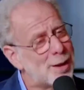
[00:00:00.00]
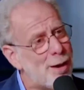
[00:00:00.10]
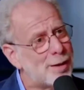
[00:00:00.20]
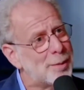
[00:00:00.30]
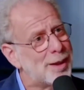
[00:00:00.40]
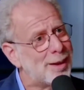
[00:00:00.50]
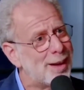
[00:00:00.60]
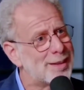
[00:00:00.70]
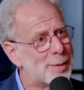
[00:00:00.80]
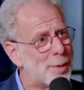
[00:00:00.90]
economy
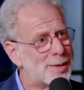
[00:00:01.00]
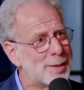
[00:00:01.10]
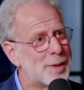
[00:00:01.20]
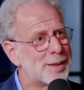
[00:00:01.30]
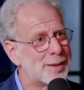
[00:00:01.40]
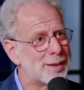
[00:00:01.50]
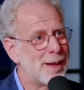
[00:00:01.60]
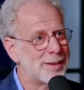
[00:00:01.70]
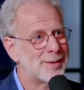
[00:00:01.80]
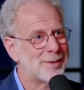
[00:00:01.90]
as opposed to business
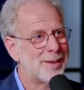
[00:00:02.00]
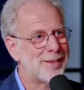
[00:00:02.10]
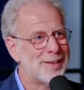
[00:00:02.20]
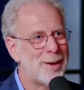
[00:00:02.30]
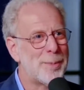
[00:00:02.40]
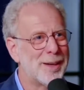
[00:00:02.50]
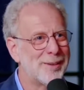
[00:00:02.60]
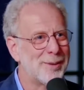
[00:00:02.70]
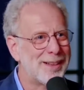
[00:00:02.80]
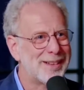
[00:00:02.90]
class, right?
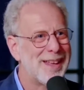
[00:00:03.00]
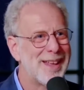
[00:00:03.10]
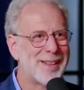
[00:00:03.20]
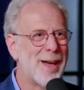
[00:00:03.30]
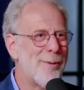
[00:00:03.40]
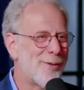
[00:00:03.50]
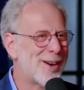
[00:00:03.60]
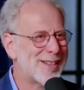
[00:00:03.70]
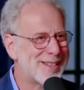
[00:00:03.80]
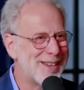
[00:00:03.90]
Nobody, right?
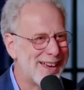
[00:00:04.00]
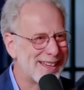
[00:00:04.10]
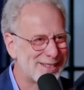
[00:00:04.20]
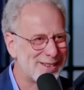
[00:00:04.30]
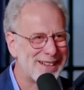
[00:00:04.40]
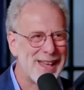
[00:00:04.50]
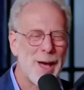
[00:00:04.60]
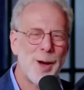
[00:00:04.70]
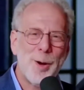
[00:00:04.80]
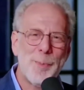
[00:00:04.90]
Comfort is nice, right?
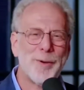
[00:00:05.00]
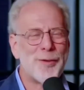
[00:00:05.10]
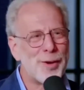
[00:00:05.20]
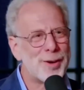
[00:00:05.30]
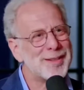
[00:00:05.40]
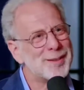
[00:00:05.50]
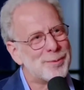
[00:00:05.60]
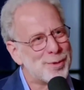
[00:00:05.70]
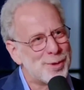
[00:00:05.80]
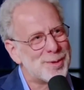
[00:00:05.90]
Who prefers
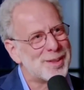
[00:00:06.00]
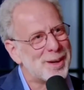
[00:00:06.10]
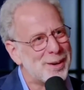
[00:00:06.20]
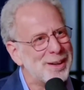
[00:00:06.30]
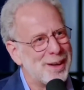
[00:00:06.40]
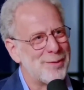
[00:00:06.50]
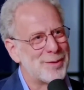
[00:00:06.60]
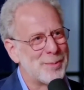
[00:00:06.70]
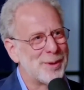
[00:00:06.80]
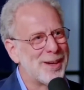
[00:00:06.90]
shoes that are
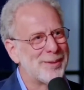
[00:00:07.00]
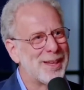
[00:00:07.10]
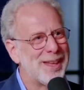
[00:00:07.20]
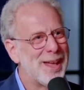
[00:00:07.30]
uncomfortable, right?